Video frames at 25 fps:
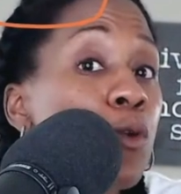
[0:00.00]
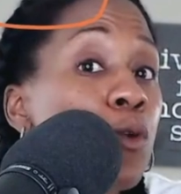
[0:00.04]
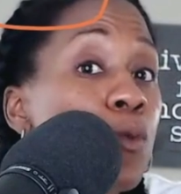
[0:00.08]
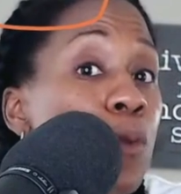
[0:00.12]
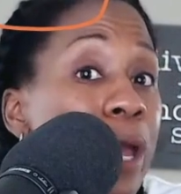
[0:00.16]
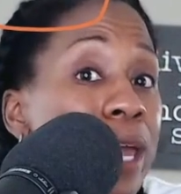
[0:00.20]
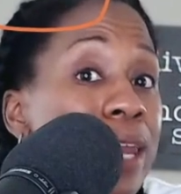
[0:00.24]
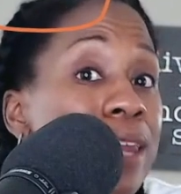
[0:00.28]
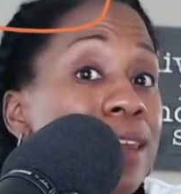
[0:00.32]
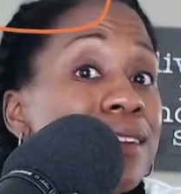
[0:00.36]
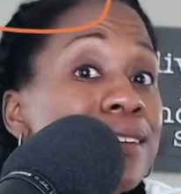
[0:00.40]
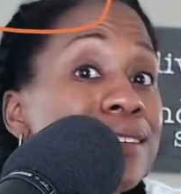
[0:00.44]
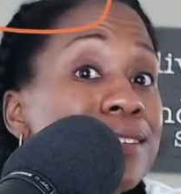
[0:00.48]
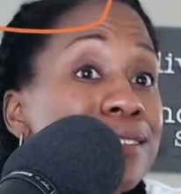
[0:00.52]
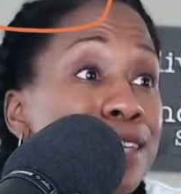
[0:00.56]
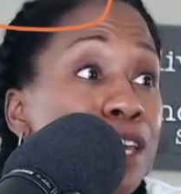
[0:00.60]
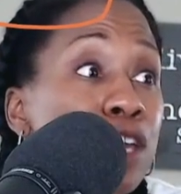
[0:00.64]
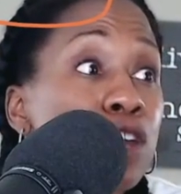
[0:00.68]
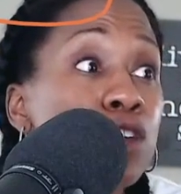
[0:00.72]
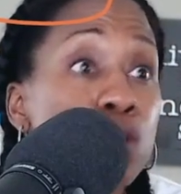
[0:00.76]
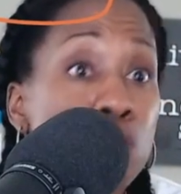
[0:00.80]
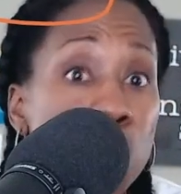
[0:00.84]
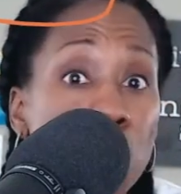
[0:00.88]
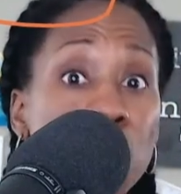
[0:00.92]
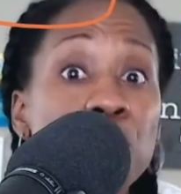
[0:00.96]
are ready to
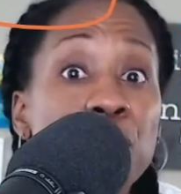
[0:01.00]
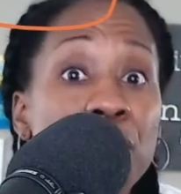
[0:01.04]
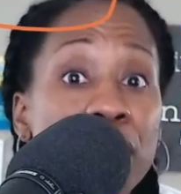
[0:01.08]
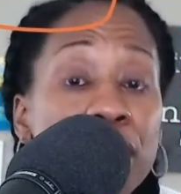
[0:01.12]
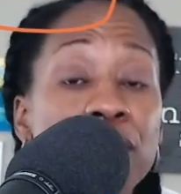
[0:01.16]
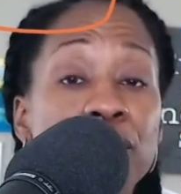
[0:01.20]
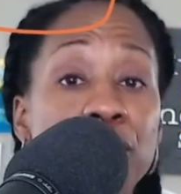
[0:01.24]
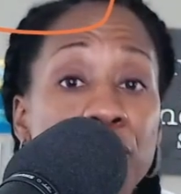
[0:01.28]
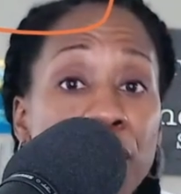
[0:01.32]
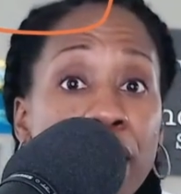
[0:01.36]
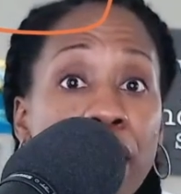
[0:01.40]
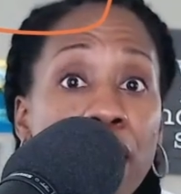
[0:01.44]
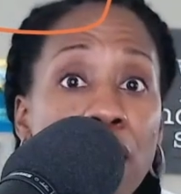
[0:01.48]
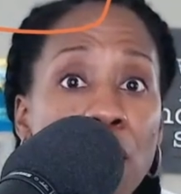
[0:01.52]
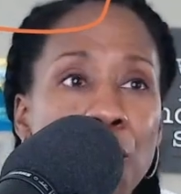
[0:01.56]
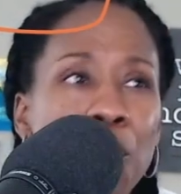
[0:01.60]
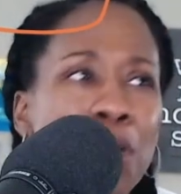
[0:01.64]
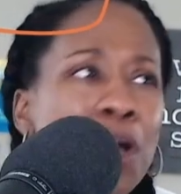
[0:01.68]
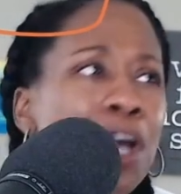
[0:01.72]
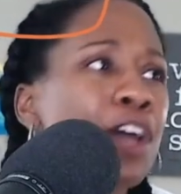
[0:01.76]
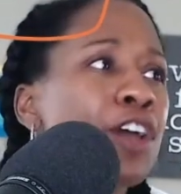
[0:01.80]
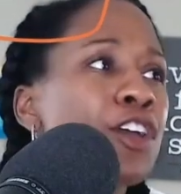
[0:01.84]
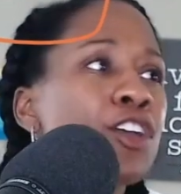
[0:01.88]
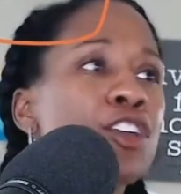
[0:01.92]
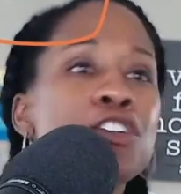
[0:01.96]
say you are ready for help.
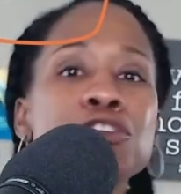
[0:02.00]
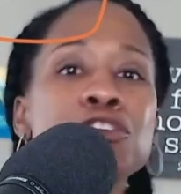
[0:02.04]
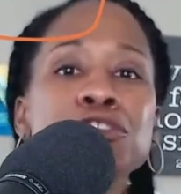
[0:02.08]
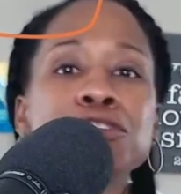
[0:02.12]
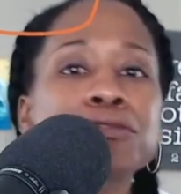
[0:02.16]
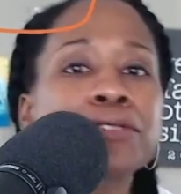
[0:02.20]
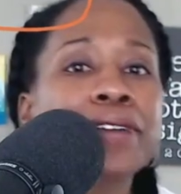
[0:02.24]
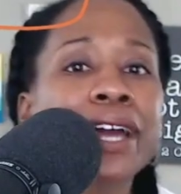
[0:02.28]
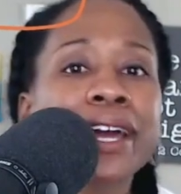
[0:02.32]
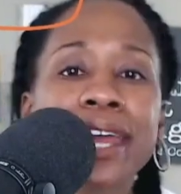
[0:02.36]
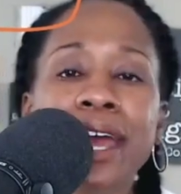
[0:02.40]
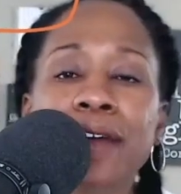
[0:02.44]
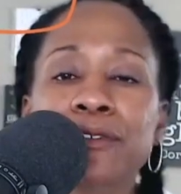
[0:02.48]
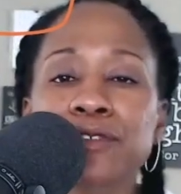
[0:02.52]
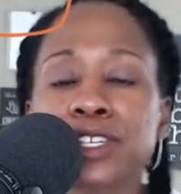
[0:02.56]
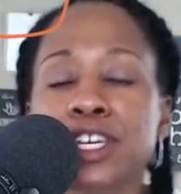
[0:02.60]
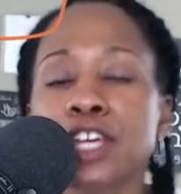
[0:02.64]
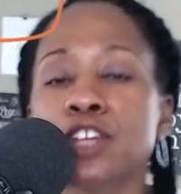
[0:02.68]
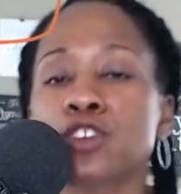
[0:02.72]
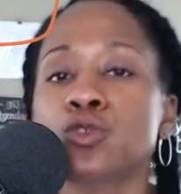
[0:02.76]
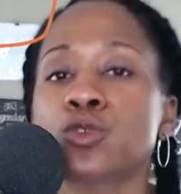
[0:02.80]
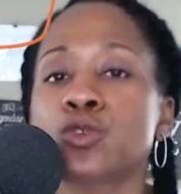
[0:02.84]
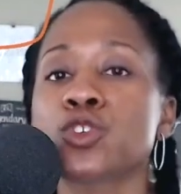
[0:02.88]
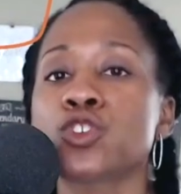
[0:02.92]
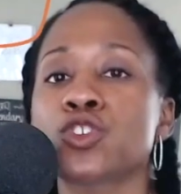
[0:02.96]
You do not have to
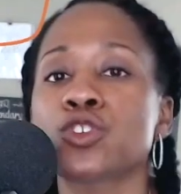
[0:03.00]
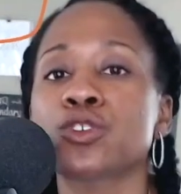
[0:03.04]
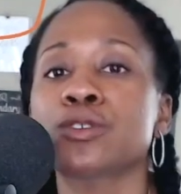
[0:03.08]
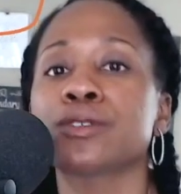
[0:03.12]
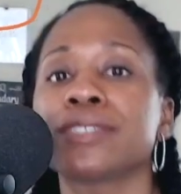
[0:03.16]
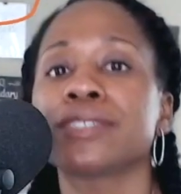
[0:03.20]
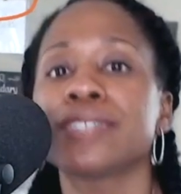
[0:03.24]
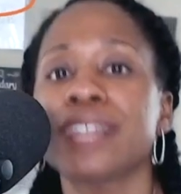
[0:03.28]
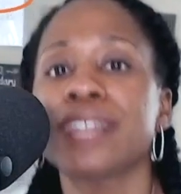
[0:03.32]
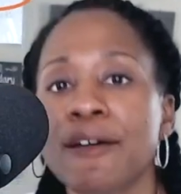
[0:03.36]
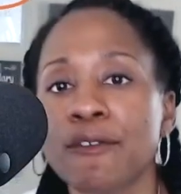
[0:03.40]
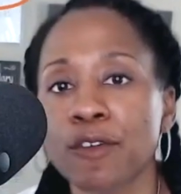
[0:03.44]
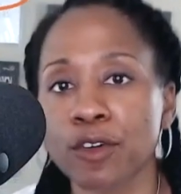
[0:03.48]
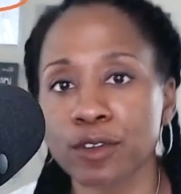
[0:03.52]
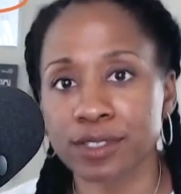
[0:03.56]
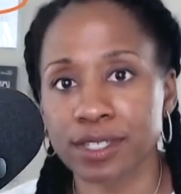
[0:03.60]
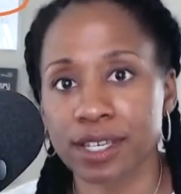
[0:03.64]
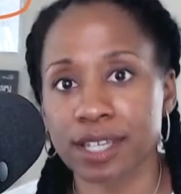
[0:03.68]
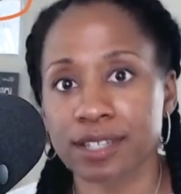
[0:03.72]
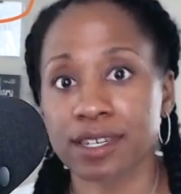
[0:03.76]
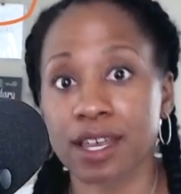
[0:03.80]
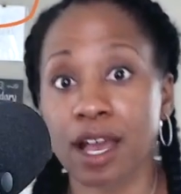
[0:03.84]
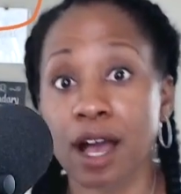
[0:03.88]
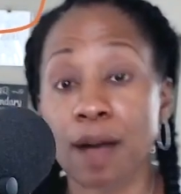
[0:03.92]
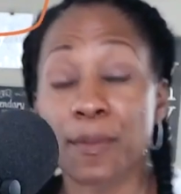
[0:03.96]
get to a certain level
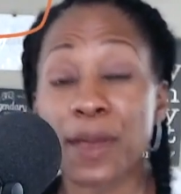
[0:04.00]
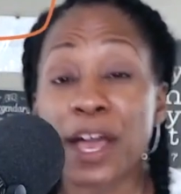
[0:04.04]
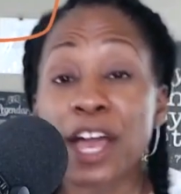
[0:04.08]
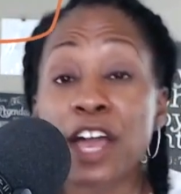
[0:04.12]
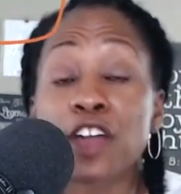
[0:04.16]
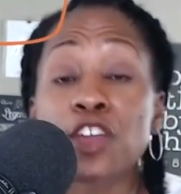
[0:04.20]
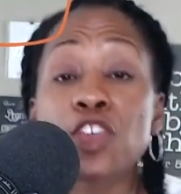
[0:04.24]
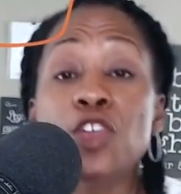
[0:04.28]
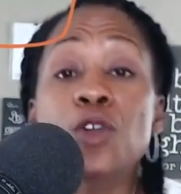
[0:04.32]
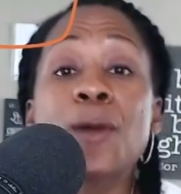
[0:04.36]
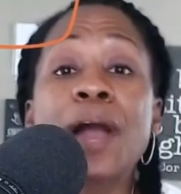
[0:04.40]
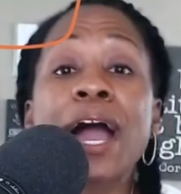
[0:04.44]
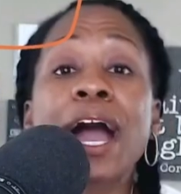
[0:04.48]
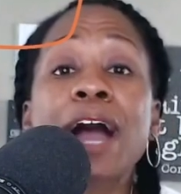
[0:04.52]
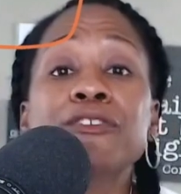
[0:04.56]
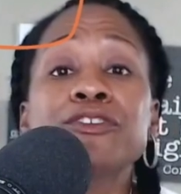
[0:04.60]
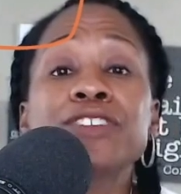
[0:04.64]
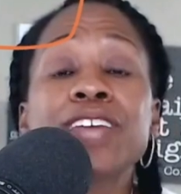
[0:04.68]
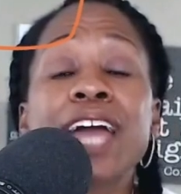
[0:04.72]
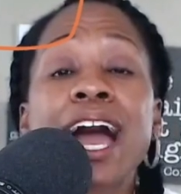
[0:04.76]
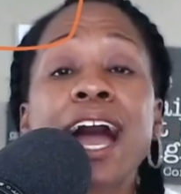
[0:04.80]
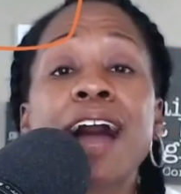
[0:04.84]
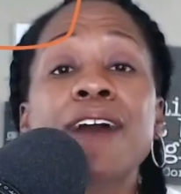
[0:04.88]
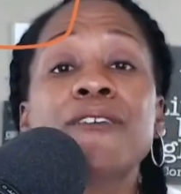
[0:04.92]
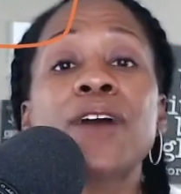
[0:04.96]
to get help. You have
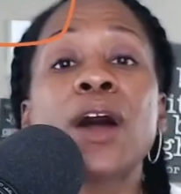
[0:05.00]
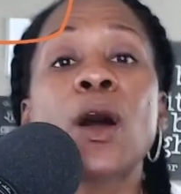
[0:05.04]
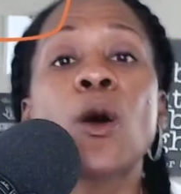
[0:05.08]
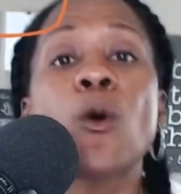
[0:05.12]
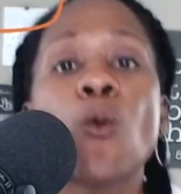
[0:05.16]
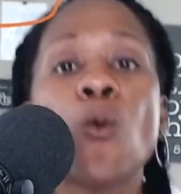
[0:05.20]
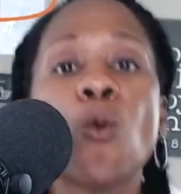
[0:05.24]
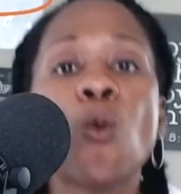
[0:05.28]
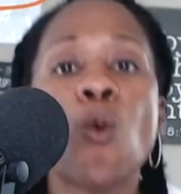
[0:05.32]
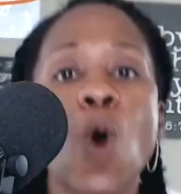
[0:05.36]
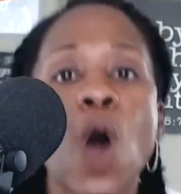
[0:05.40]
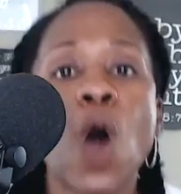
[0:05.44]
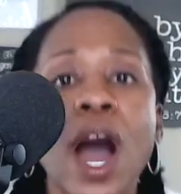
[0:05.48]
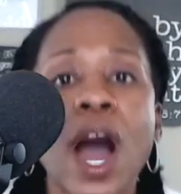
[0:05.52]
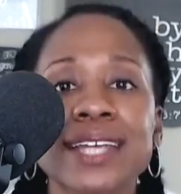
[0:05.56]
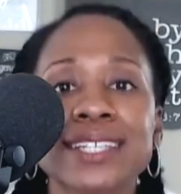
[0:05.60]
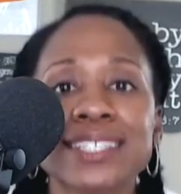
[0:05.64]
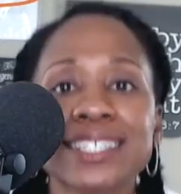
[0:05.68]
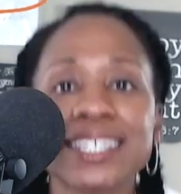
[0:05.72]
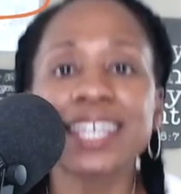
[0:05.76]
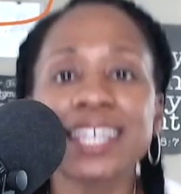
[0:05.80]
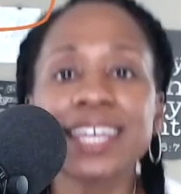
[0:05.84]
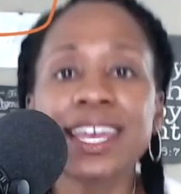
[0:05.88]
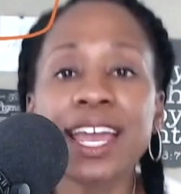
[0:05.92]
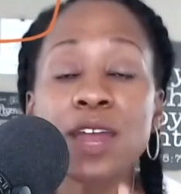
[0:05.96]
to have a
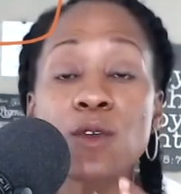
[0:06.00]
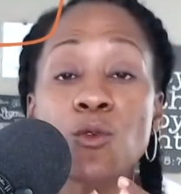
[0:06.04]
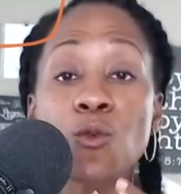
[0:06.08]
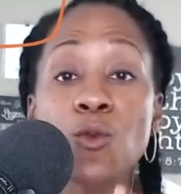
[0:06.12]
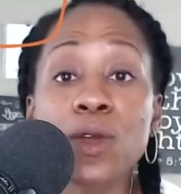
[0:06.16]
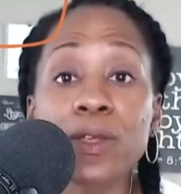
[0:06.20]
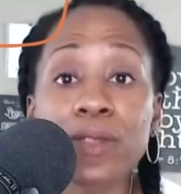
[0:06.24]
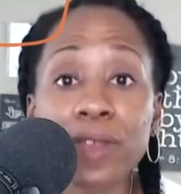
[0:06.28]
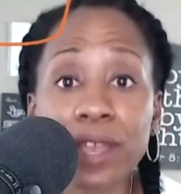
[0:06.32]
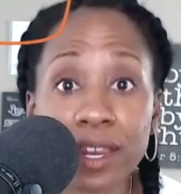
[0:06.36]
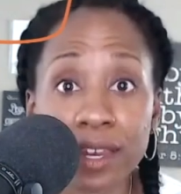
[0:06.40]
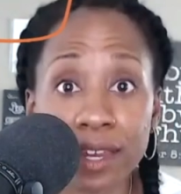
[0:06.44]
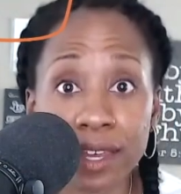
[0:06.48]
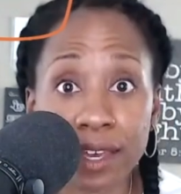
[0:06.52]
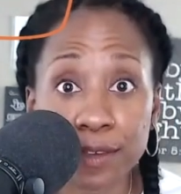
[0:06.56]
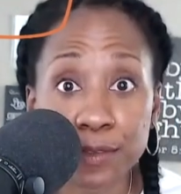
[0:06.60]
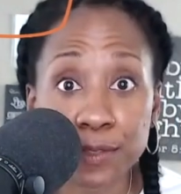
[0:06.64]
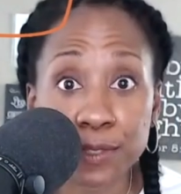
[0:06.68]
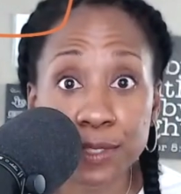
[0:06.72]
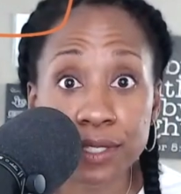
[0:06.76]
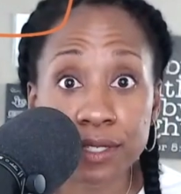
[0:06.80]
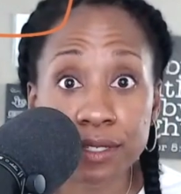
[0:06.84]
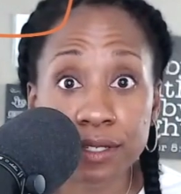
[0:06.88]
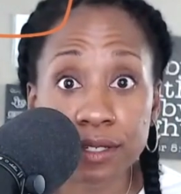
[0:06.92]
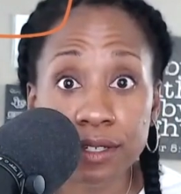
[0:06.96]
wanting and
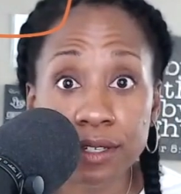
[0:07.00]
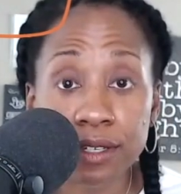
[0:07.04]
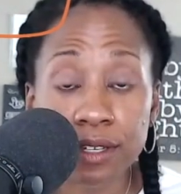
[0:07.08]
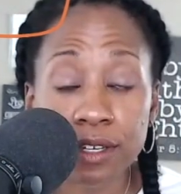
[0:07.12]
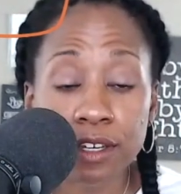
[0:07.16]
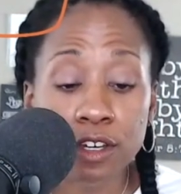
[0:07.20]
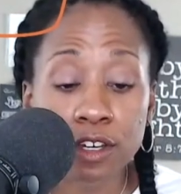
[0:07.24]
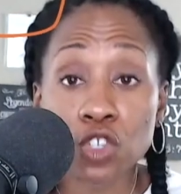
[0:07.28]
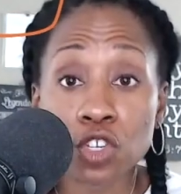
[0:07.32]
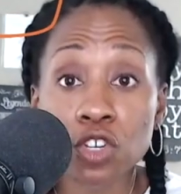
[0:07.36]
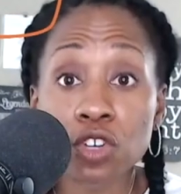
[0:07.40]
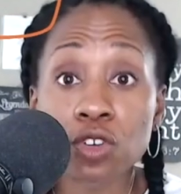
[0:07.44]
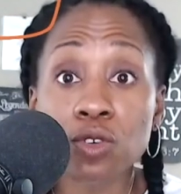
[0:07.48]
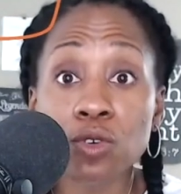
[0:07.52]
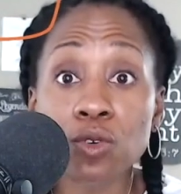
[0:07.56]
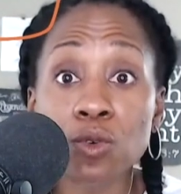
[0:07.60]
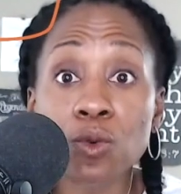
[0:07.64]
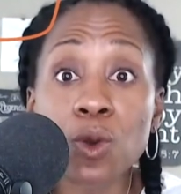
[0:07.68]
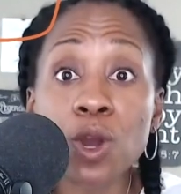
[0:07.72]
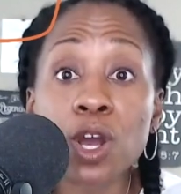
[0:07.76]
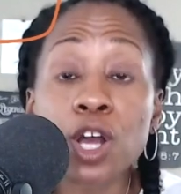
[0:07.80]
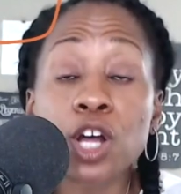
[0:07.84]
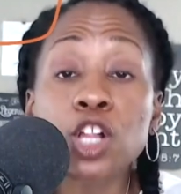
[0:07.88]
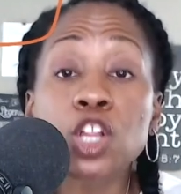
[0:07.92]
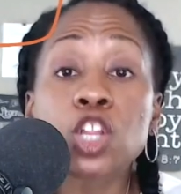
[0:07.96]
willingness
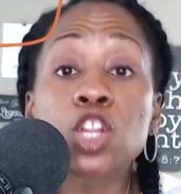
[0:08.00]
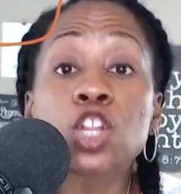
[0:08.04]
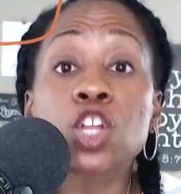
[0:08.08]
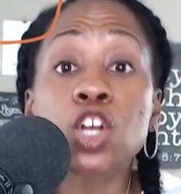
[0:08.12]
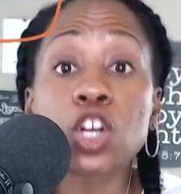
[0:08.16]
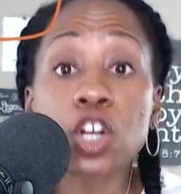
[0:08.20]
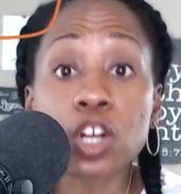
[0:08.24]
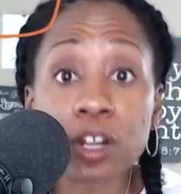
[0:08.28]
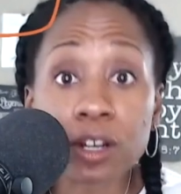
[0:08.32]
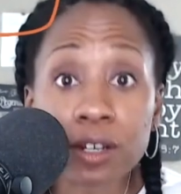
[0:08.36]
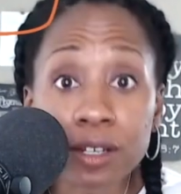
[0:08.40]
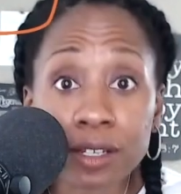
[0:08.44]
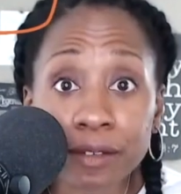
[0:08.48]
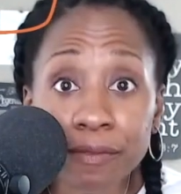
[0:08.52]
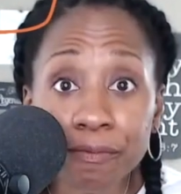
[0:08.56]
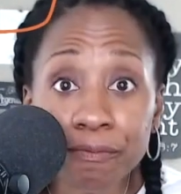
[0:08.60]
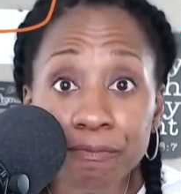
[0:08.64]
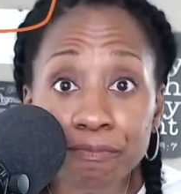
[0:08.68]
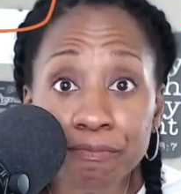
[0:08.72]
to learn,